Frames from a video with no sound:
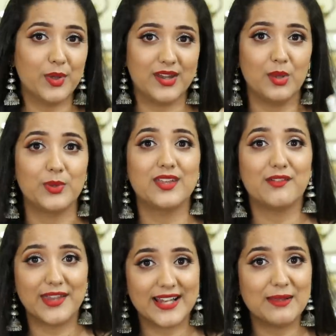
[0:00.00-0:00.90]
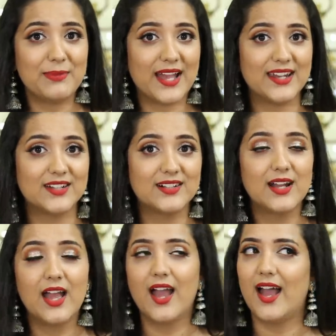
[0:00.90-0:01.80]
it wearing with a red lip liner.
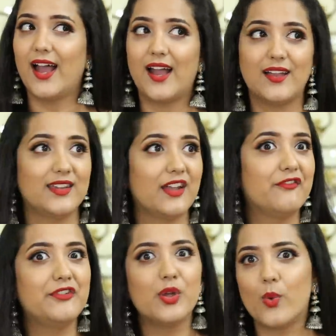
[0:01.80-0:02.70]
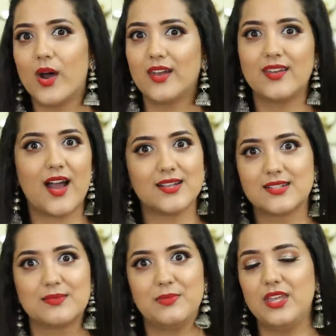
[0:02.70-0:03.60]
And everyone
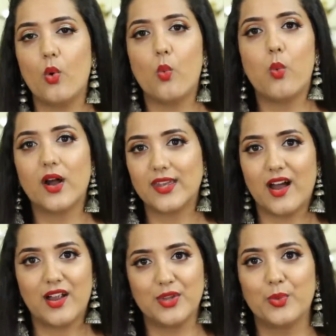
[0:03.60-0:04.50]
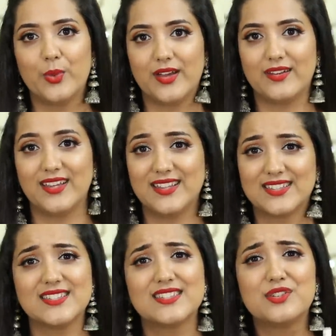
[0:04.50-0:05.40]
asks me, what are you wearing?
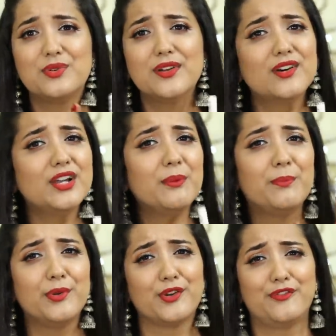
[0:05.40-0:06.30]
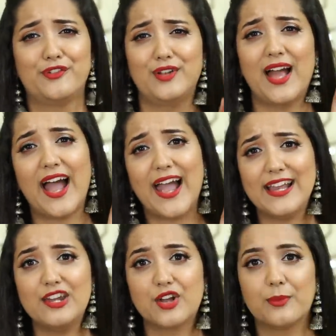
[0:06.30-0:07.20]
This is really beautiful,
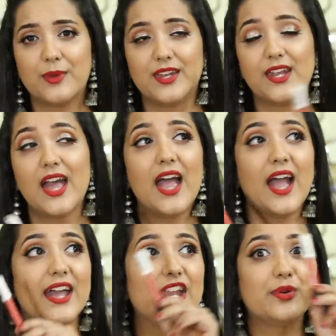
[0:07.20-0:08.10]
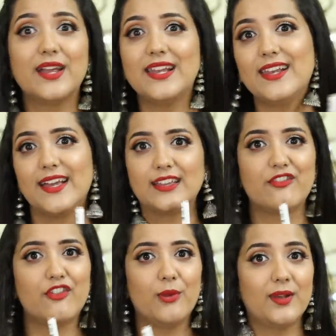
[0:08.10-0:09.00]
highly recommended. And I really like
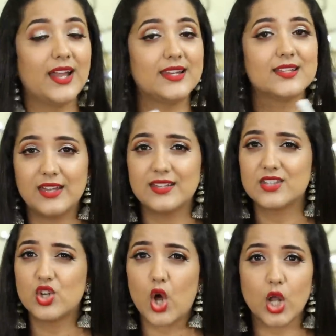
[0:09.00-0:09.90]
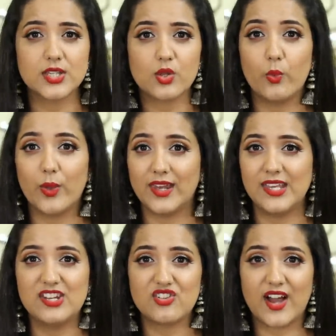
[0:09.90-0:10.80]
the formula. It is not
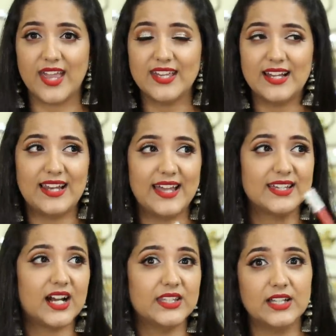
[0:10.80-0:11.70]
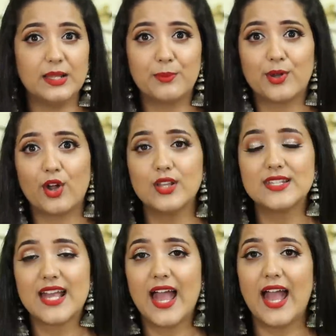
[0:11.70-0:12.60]
very drying unlike other lip
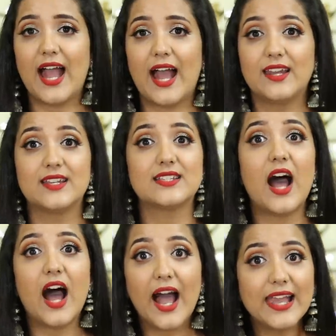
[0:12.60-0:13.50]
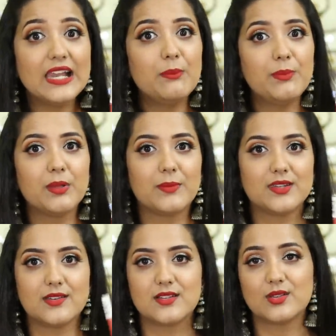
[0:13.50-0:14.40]
crayons and it is highly
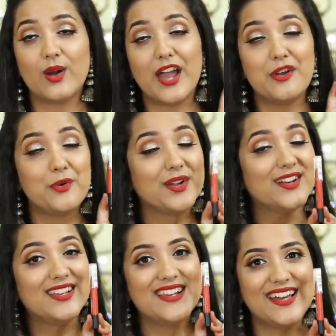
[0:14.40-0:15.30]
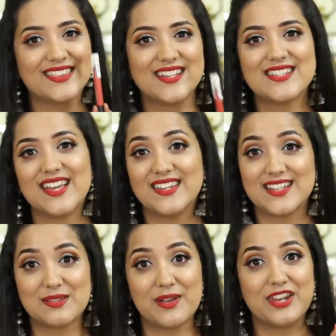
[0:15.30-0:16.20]
pigmented, so I really like this and
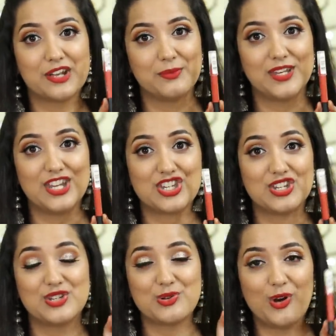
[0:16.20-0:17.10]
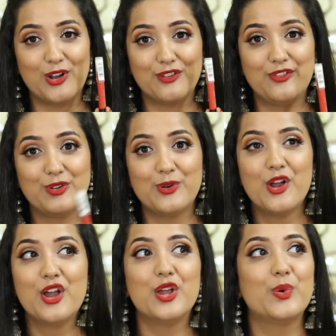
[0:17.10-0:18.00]
this is my recommendation to all of you
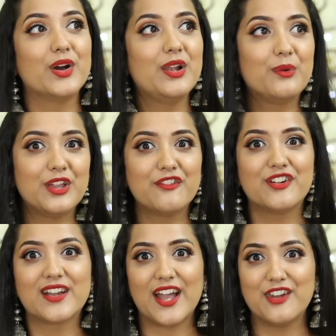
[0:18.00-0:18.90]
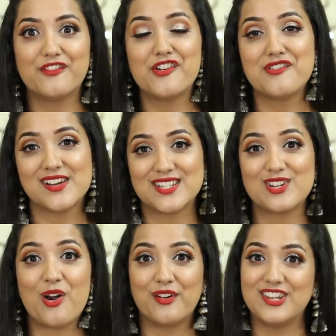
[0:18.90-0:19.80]
who are looking for kind of a
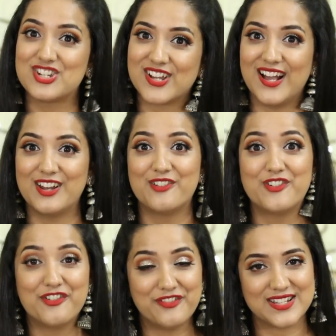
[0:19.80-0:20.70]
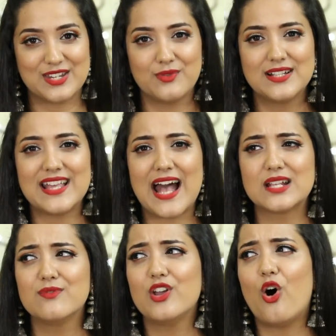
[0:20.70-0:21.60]
rust orange color for festivals,
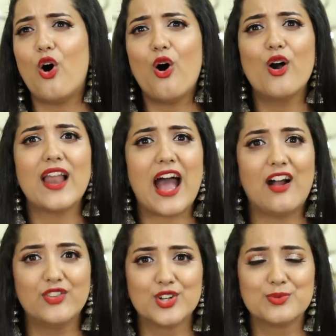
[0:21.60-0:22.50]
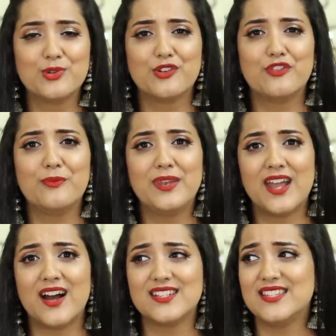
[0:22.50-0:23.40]
as we all have those beautiful
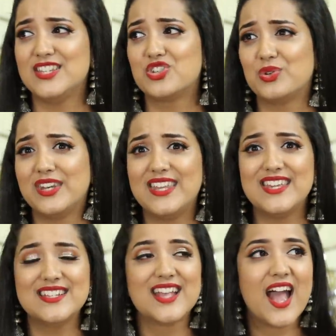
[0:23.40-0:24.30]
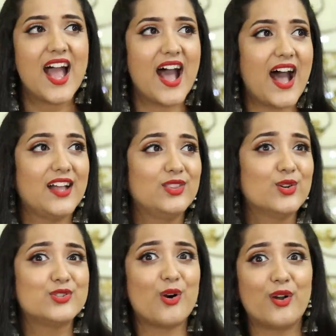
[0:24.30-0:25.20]
banarsi chunnis and
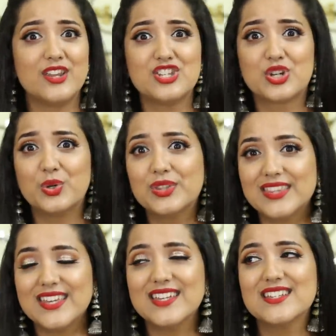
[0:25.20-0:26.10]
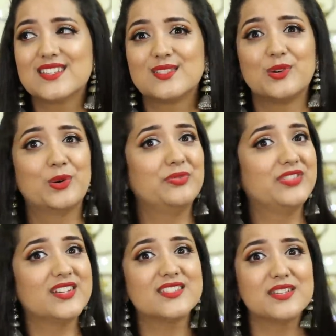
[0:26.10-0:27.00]
those orange kurtis, so
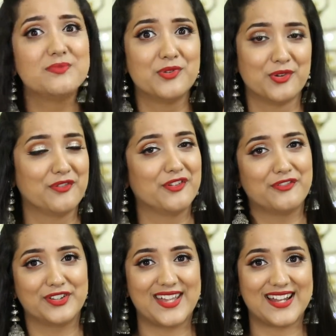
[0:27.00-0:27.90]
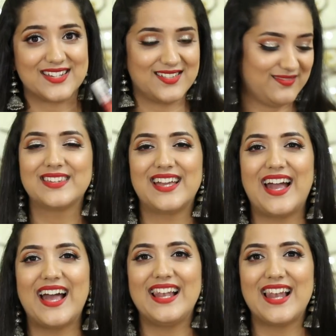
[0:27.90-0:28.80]
this is beautiful for that.
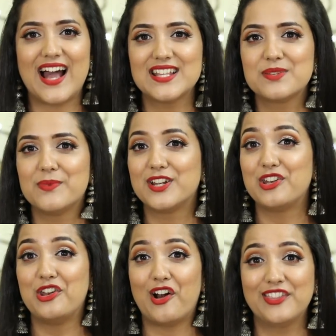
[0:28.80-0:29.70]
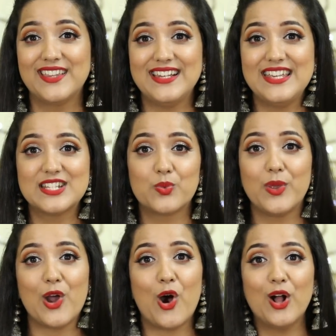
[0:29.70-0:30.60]
And last but not the least,
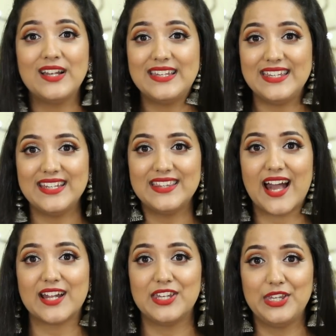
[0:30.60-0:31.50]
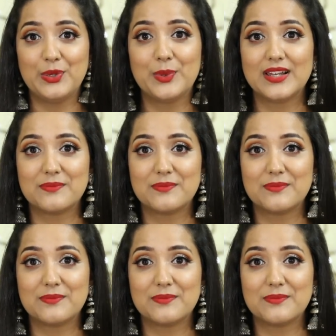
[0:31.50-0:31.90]
we all need that nude